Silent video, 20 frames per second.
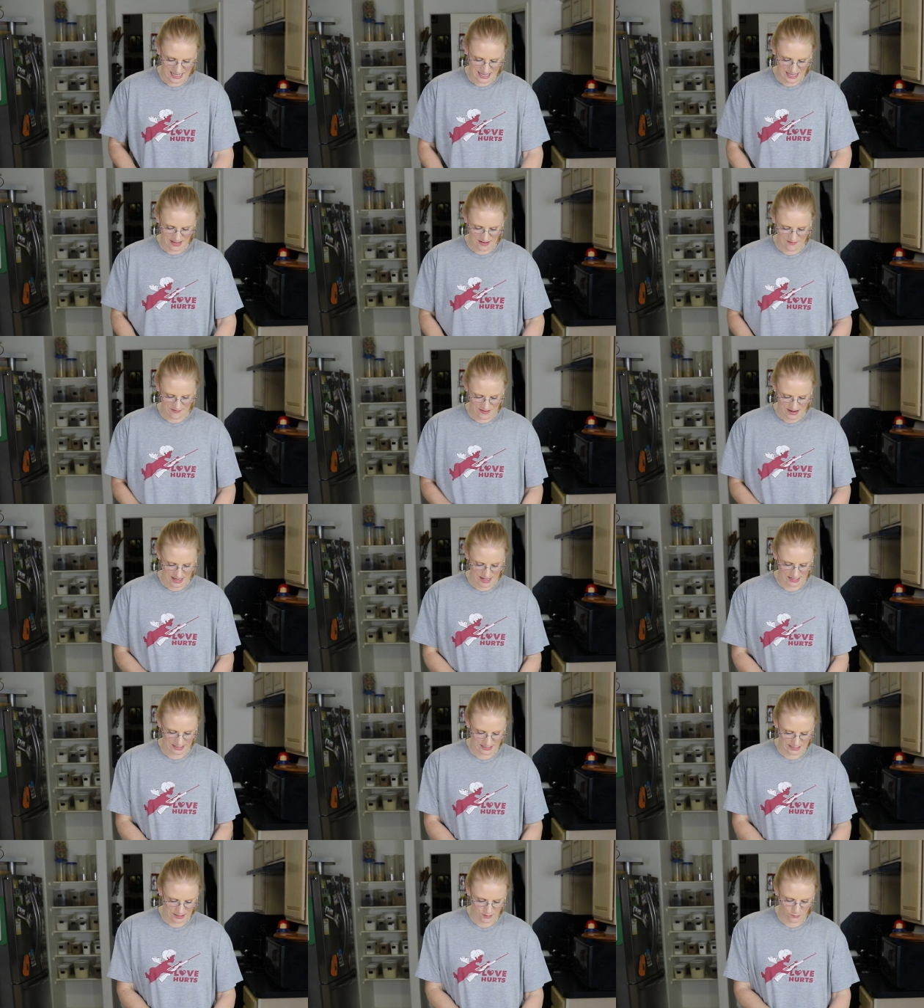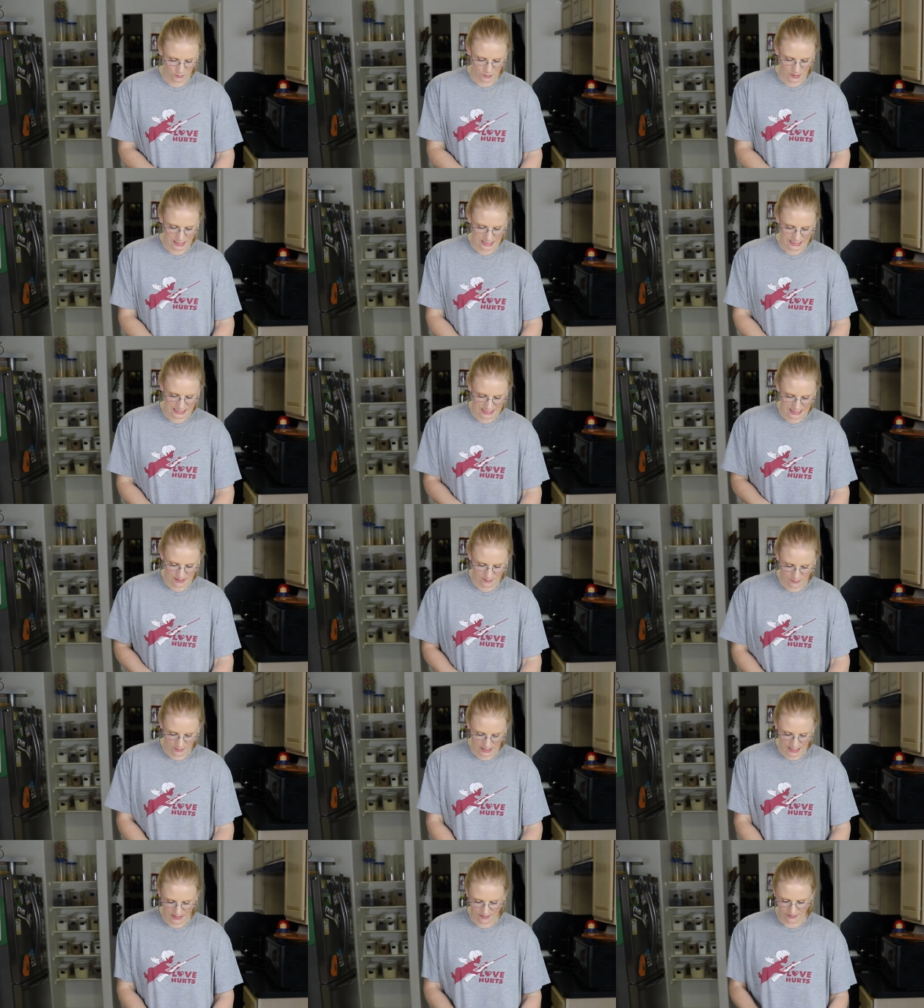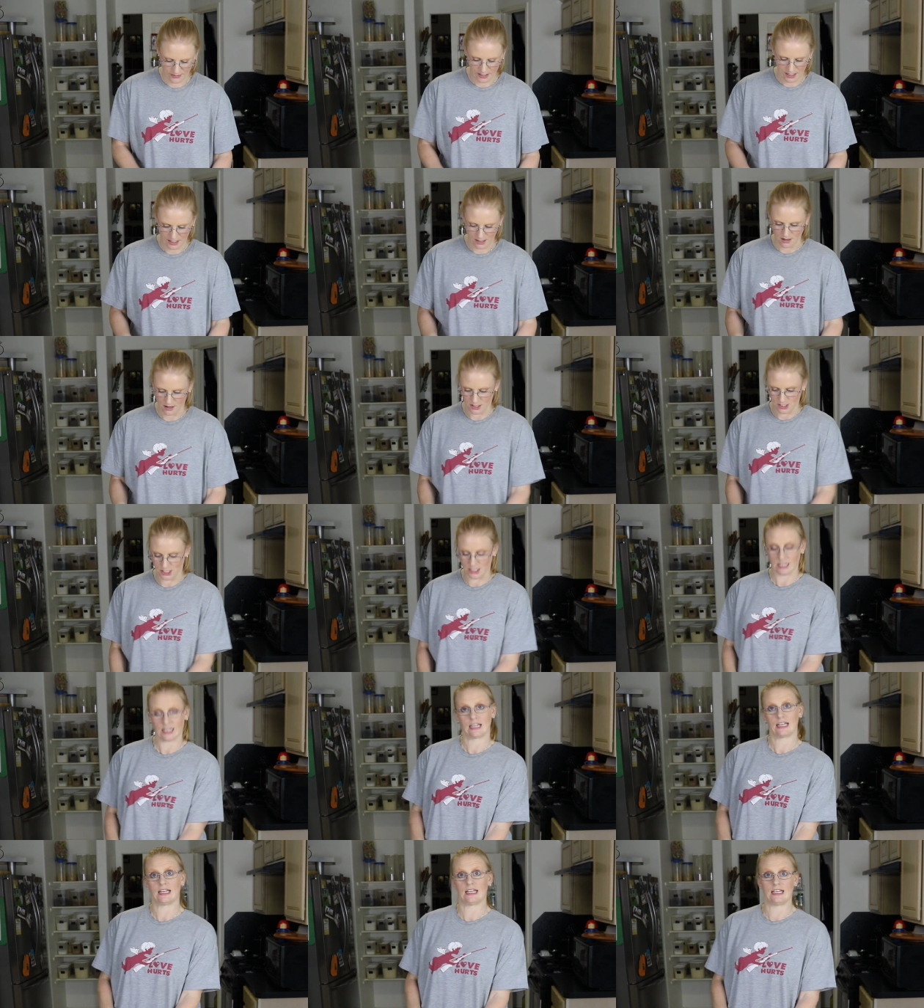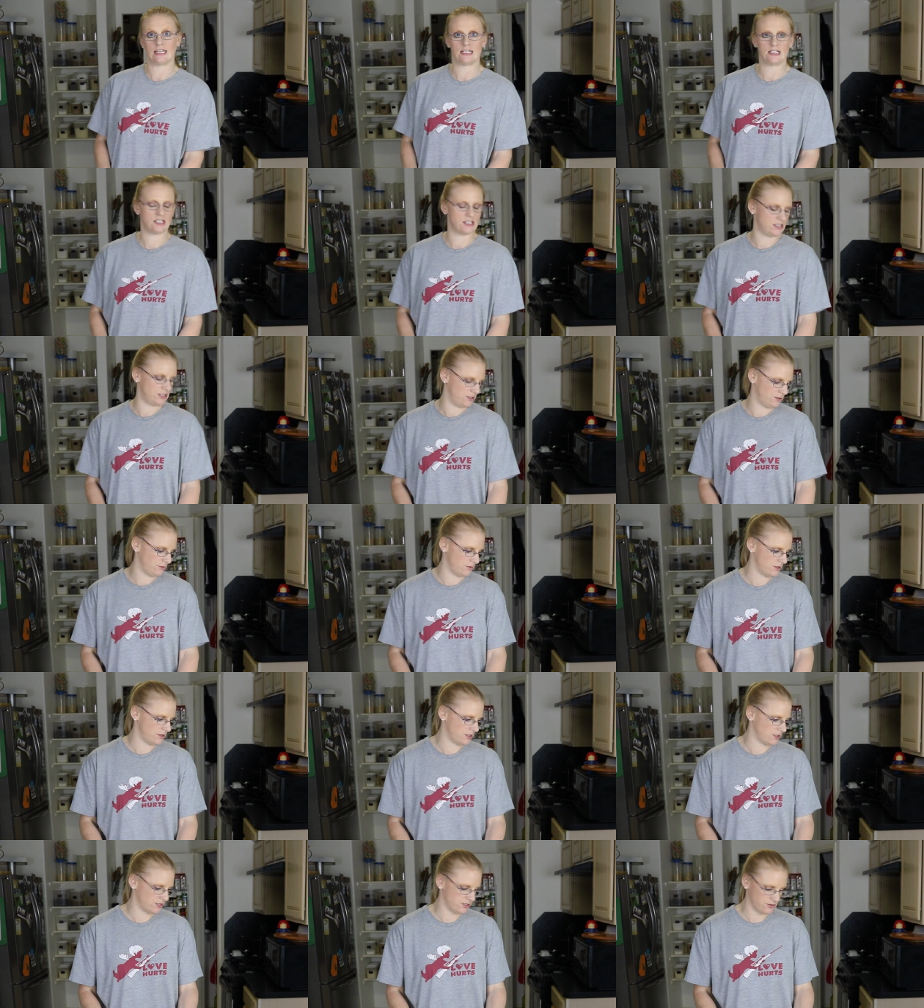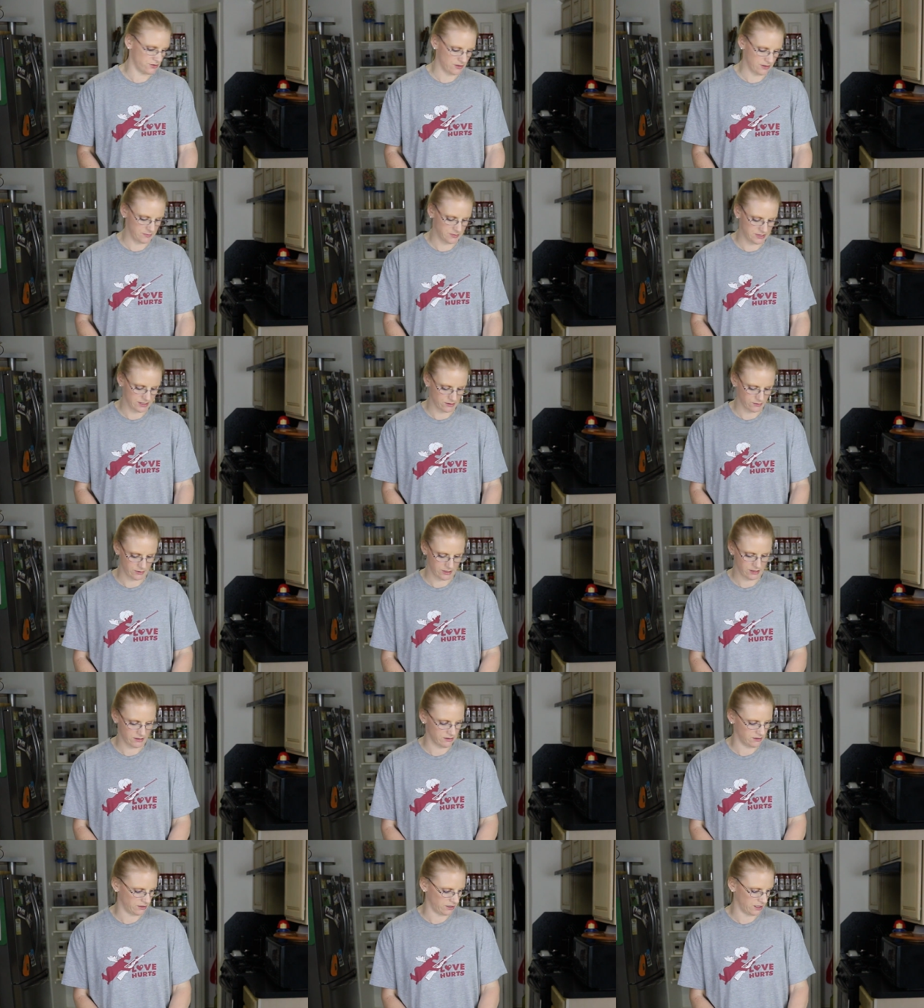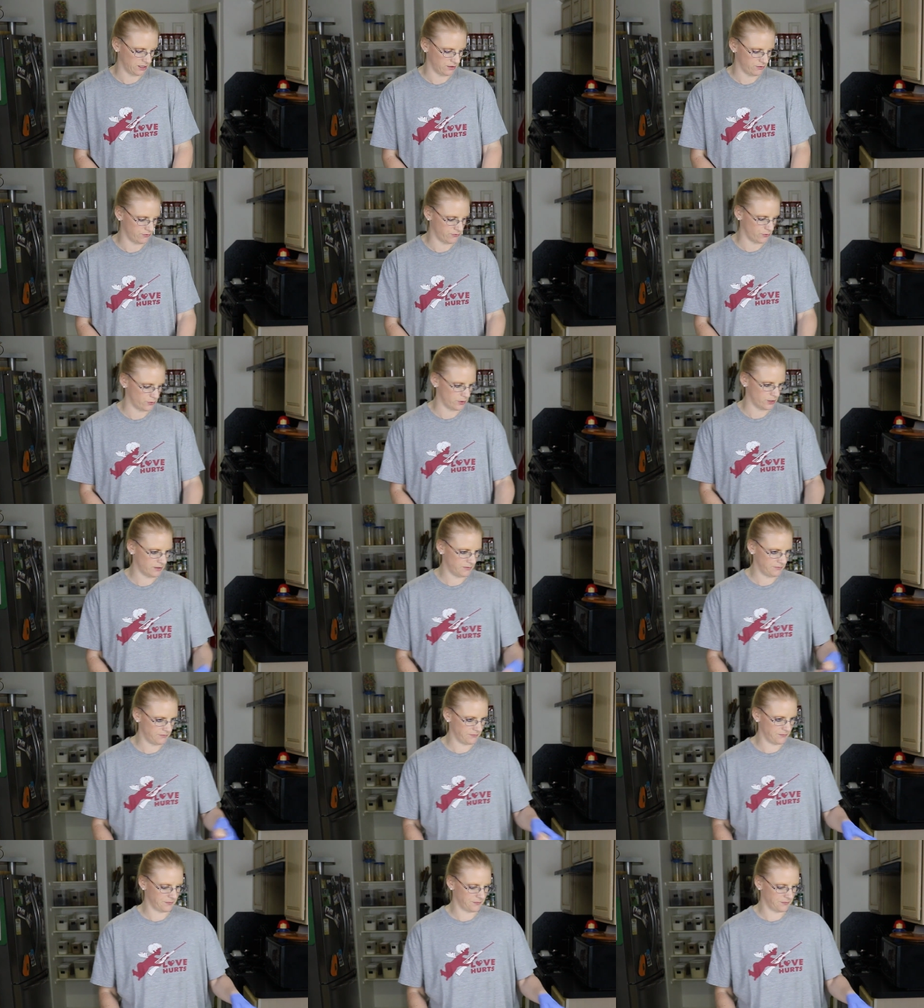Alright, so once we have cut our chicken into the strips that we are looking for,